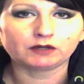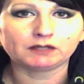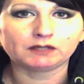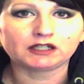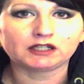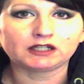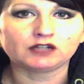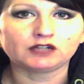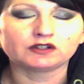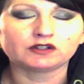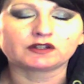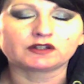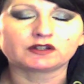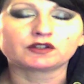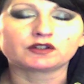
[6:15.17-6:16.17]
medications
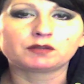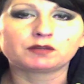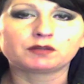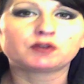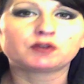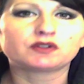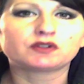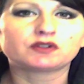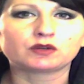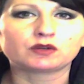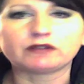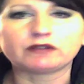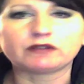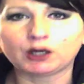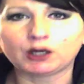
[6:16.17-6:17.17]
that are supposed to sort
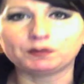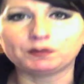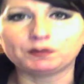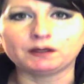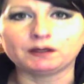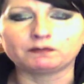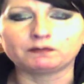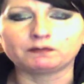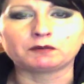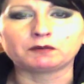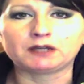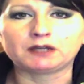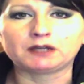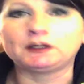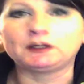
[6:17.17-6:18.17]
of help them from
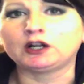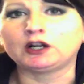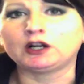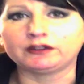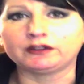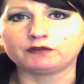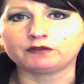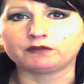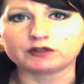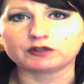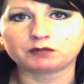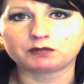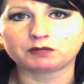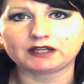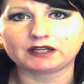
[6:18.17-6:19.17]
coming on in the
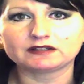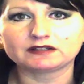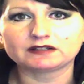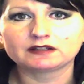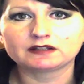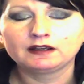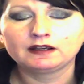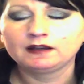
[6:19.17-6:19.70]
first place.